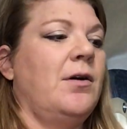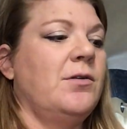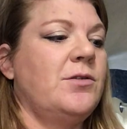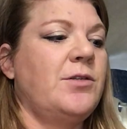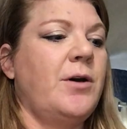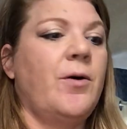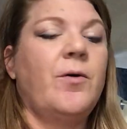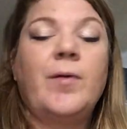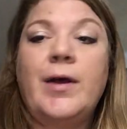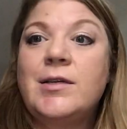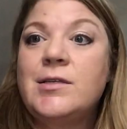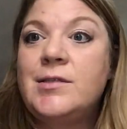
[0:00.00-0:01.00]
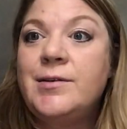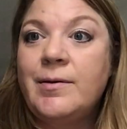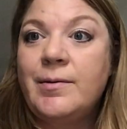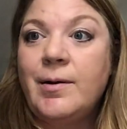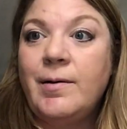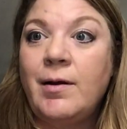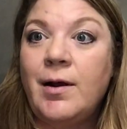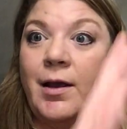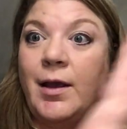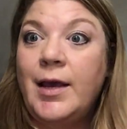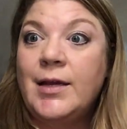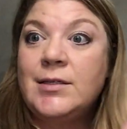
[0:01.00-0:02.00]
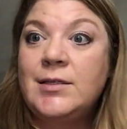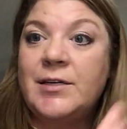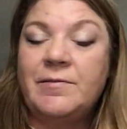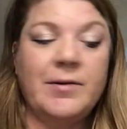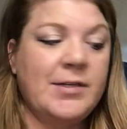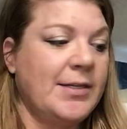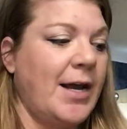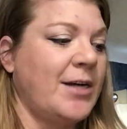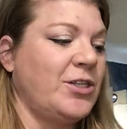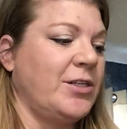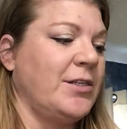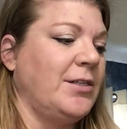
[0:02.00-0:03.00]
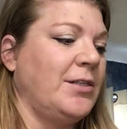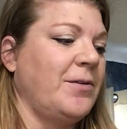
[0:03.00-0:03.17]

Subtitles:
So it's in different sections.